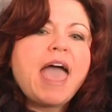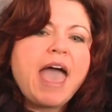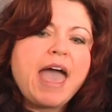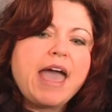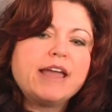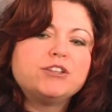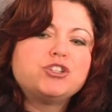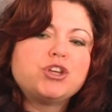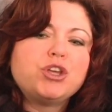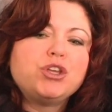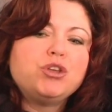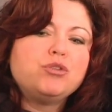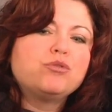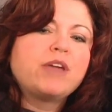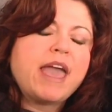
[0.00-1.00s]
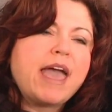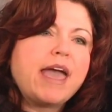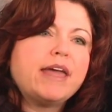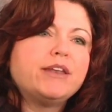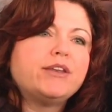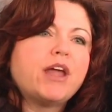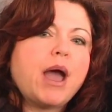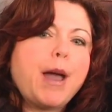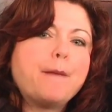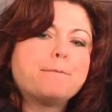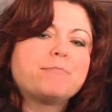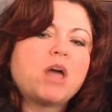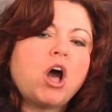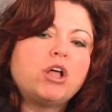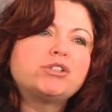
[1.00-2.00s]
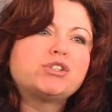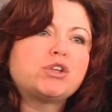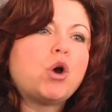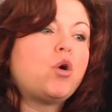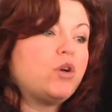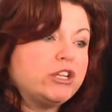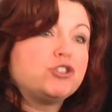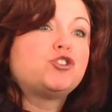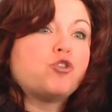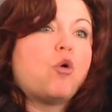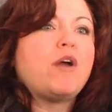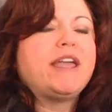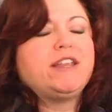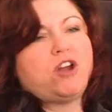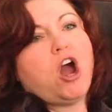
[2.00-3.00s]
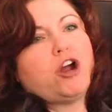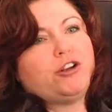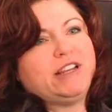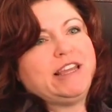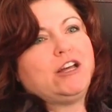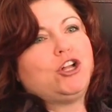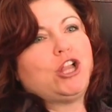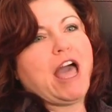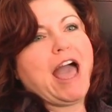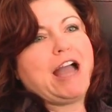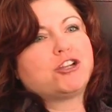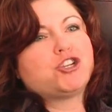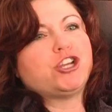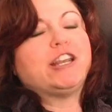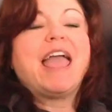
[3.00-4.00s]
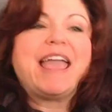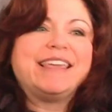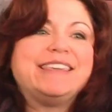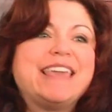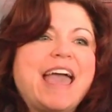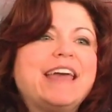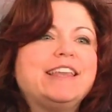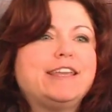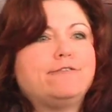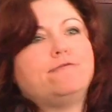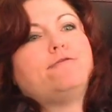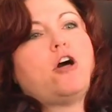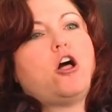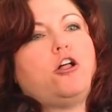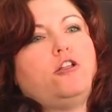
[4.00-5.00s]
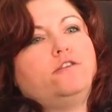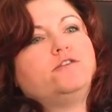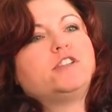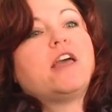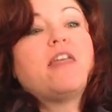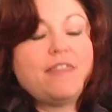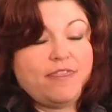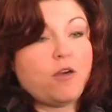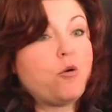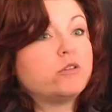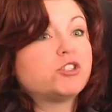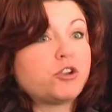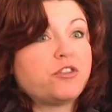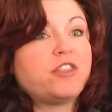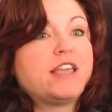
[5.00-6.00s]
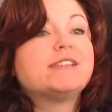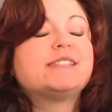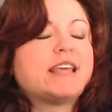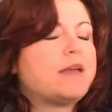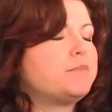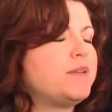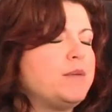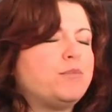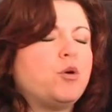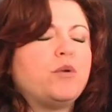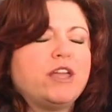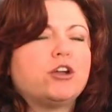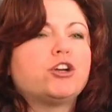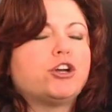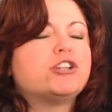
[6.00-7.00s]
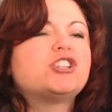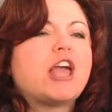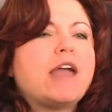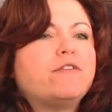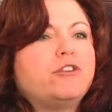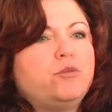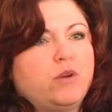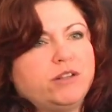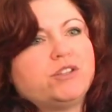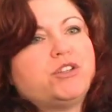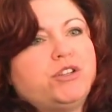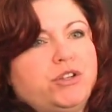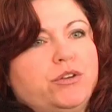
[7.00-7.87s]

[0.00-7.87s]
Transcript: and you can also join our legal action and get involved. Those are things that we encourage everyone to do.